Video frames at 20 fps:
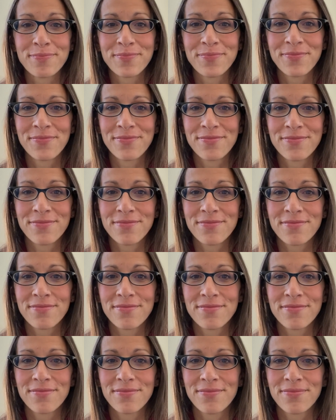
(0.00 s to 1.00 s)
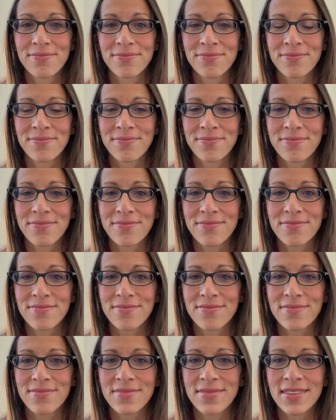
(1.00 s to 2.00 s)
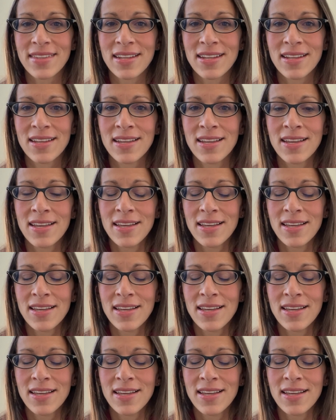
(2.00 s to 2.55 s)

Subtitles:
(silence)